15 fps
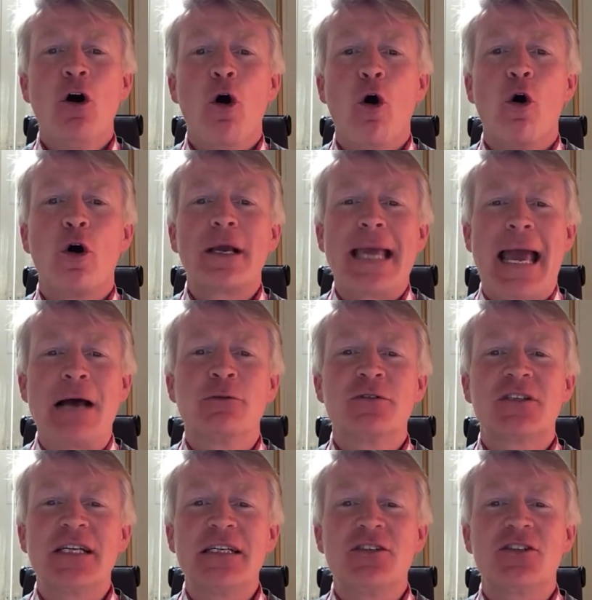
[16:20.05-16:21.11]
or
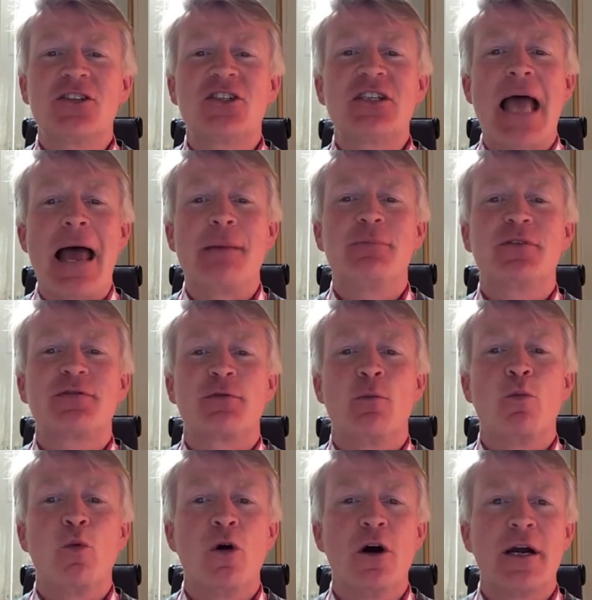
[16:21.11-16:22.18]
counting steps
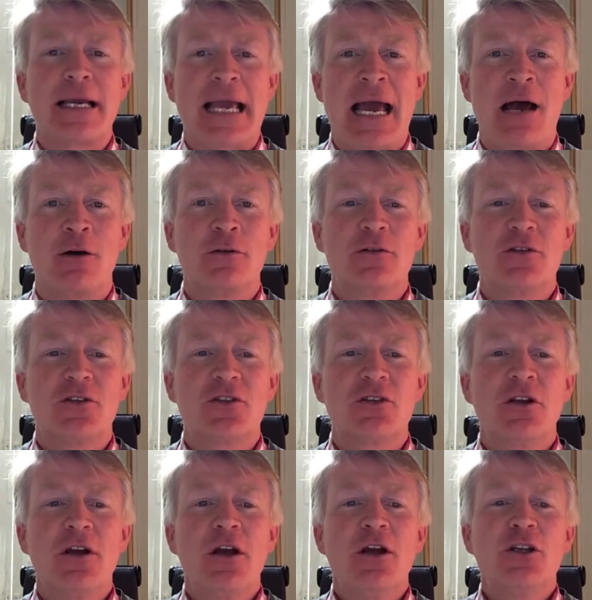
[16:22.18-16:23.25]
from workouts,
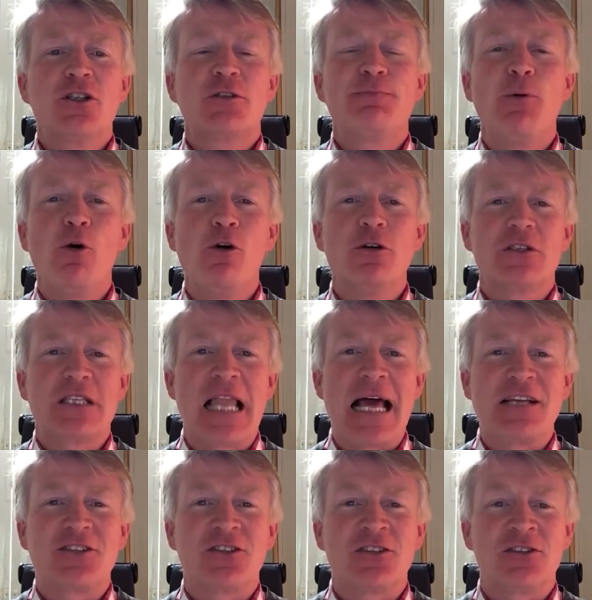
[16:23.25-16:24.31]
sports
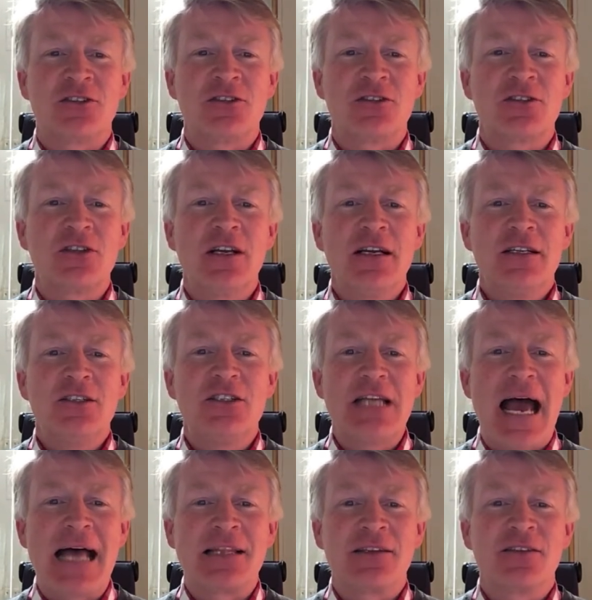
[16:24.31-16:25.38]
lessons,
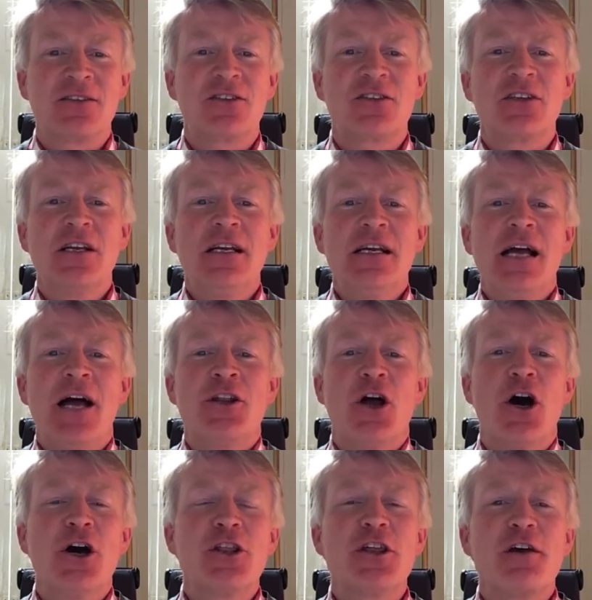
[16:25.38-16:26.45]
dance, and
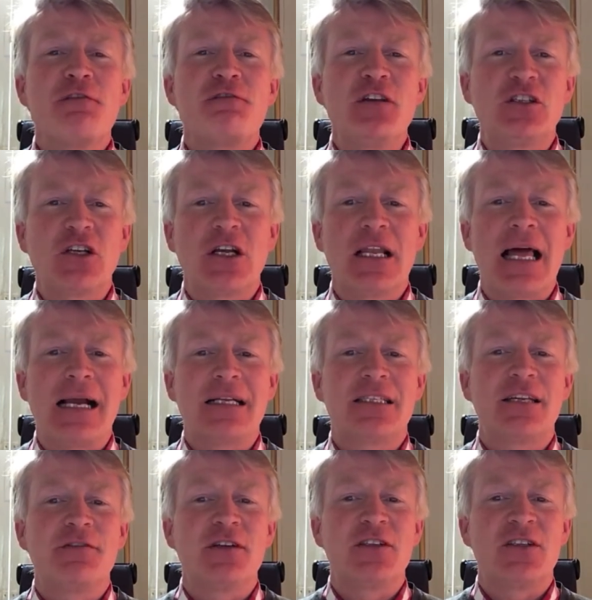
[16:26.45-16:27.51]
other physical
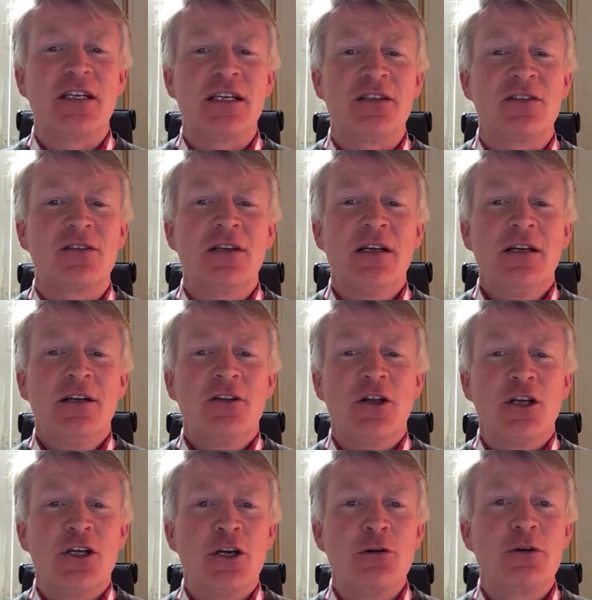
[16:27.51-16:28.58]
activities that
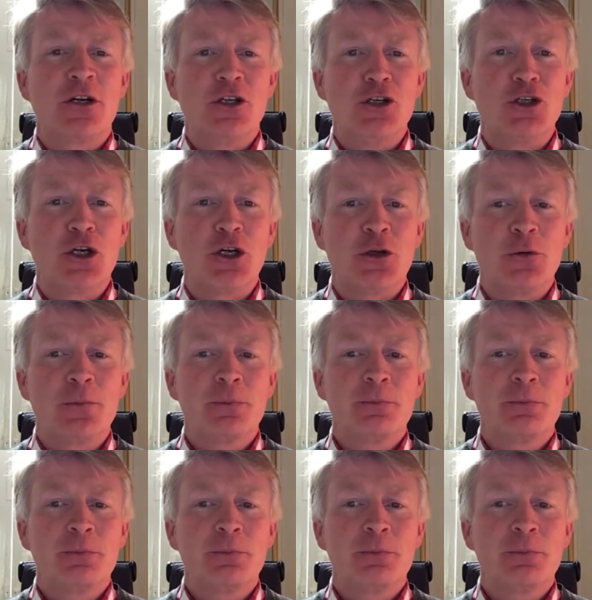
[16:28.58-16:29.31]
you can do.